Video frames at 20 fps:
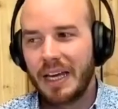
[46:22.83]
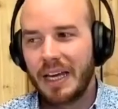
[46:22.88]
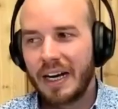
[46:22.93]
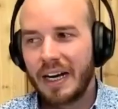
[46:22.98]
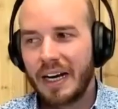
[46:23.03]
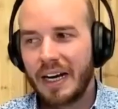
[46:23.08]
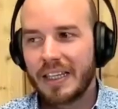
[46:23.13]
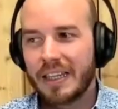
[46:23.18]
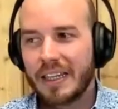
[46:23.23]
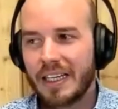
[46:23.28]
I
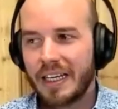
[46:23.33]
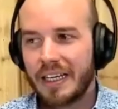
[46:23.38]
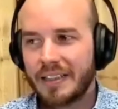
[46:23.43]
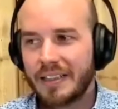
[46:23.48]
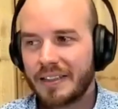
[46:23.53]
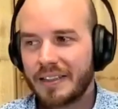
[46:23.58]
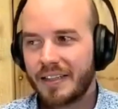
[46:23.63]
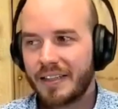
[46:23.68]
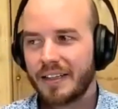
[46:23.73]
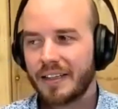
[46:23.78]
think
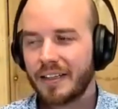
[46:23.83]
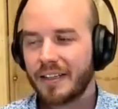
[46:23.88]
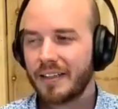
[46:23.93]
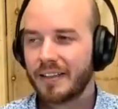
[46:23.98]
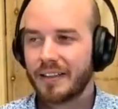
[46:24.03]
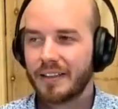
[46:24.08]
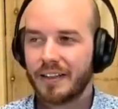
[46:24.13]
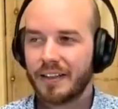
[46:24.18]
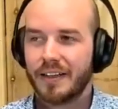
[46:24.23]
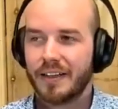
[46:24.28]
that,
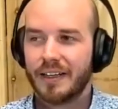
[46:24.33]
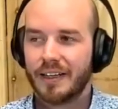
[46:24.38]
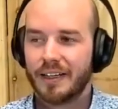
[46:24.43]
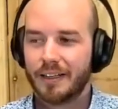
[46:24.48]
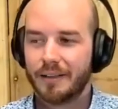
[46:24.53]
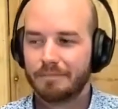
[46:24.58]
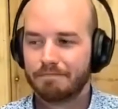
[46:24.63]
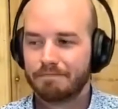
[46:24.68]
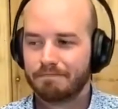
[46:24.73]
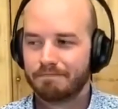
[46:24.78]

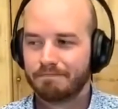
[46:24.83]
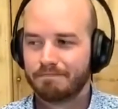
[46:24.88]
the